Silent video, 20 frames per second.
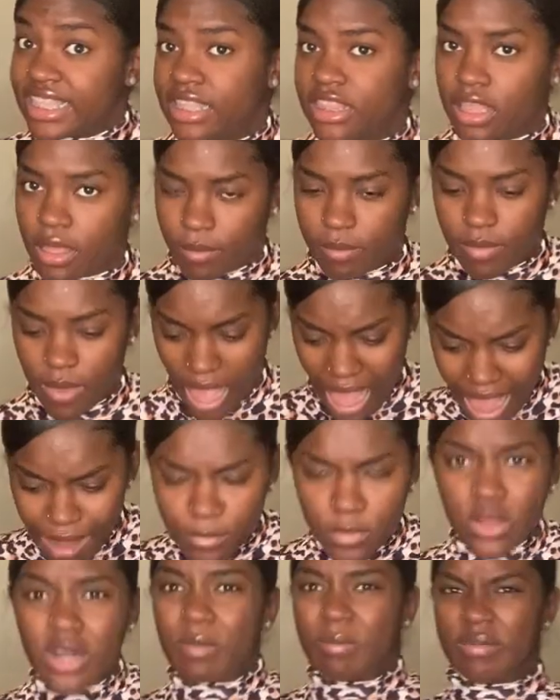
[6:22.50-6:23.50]
I'm
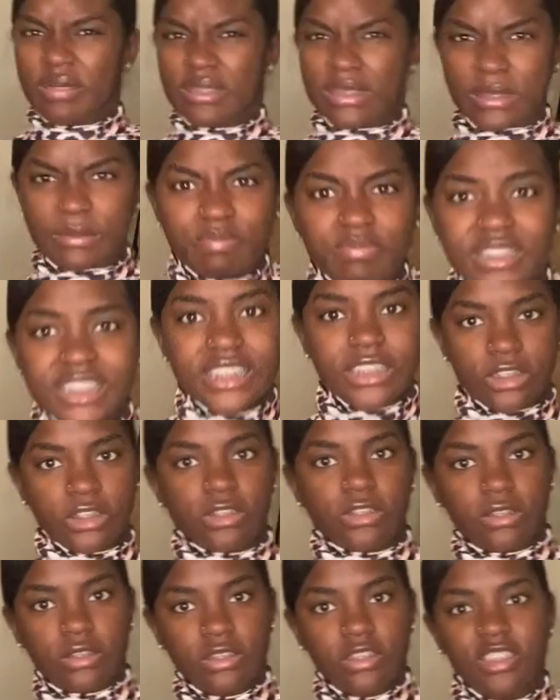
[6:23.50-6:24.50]
gonna put the
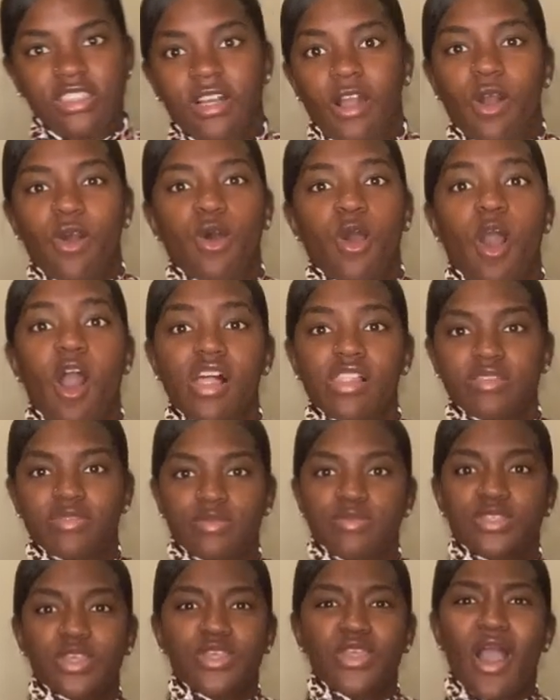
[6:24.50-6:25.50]
picture on all of them
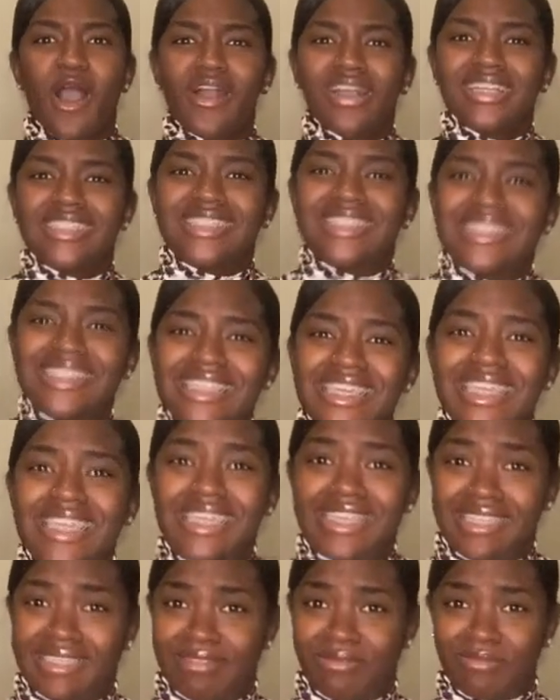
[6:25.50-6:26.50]
so y'all can
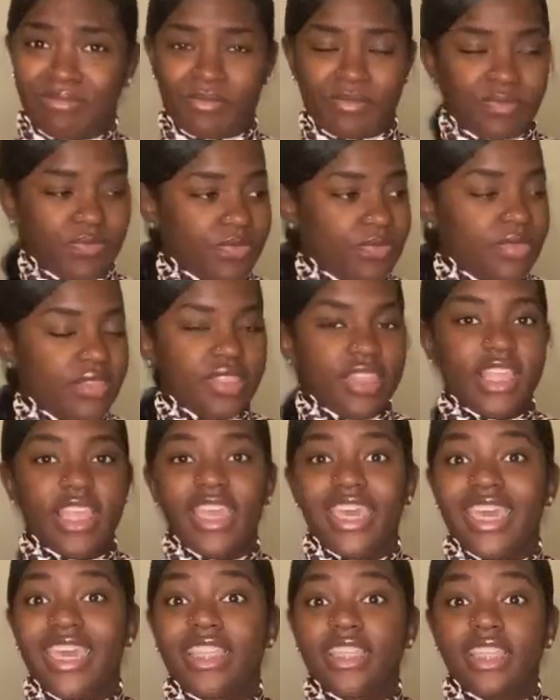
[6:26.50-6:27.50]
see.
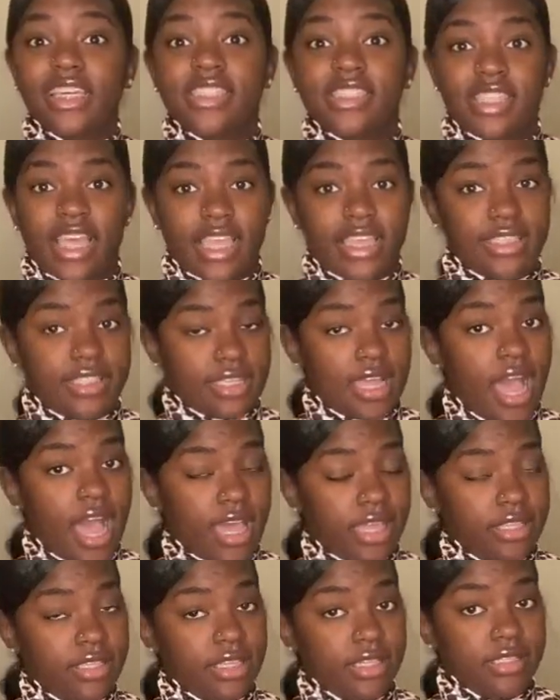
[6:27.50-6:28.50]
It looks like it's
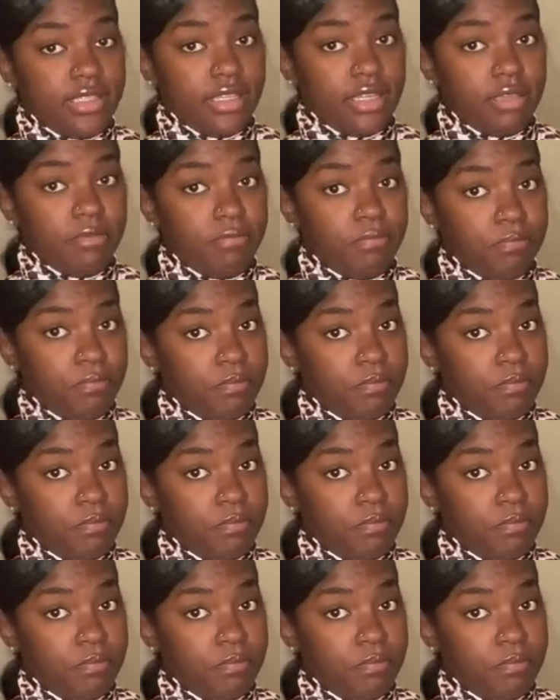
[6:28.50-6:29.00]
cotton, doesn't it?